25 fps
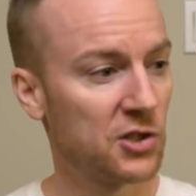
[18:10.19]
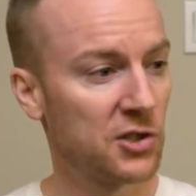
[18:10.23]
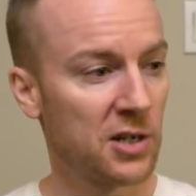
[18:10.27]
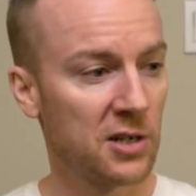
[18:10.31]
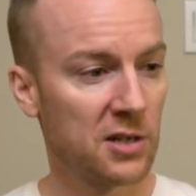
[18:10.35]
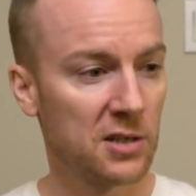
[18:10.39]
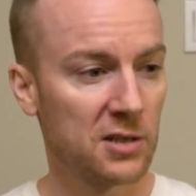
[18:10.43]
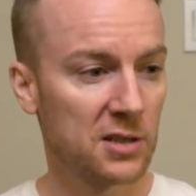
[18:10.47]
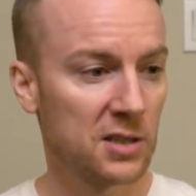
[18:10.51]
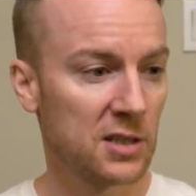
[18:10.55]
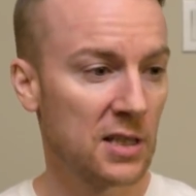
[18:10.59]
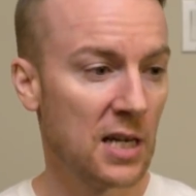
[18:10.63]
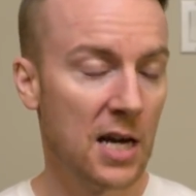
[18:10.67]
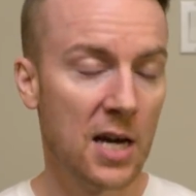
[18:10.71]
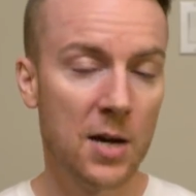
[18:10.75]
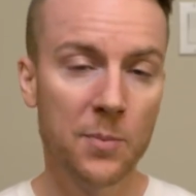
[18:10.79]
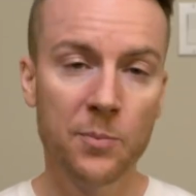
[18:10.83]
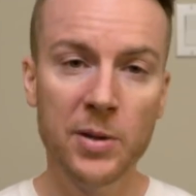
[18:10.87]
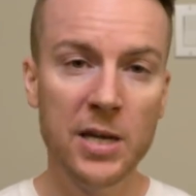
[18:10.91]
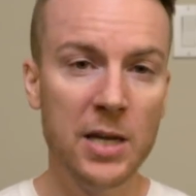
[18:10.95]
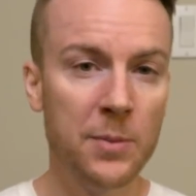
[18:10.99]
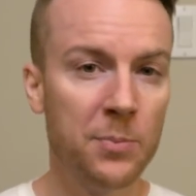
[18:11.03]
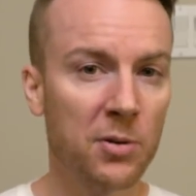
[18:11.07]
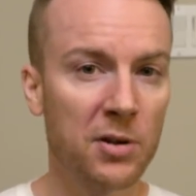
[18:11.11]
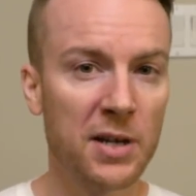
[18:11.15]
There's
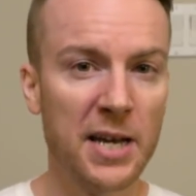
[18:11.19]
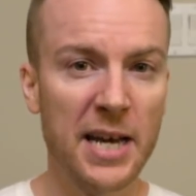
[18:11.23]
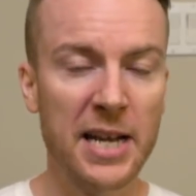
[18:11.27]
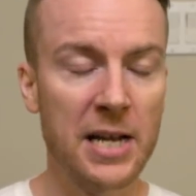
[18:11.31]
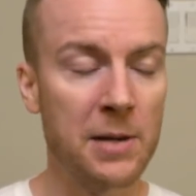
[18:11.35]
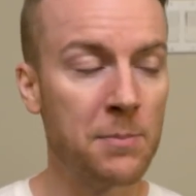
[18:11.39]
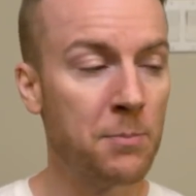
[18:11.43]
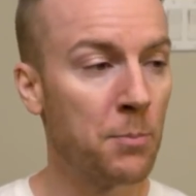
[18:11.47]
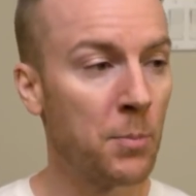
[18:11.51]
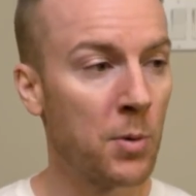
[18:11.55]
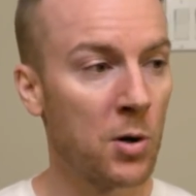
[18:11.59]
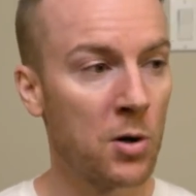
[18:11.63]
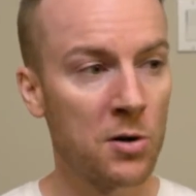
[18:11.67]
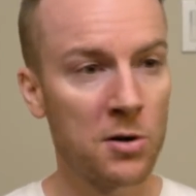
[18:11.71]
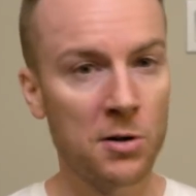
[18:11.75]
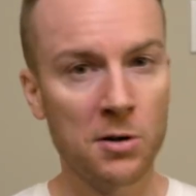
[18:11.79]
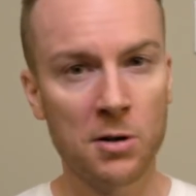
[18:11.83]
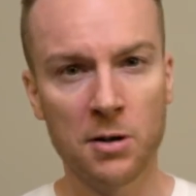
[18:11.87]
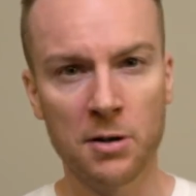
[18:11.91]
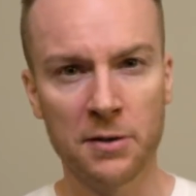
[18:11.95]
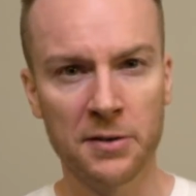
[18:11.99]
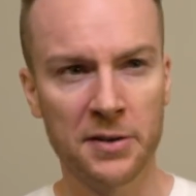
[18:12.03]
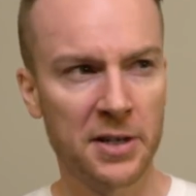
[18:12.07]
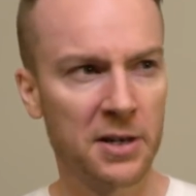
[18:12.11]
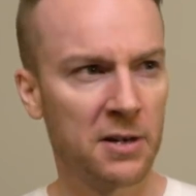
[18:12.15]
people getting murdered.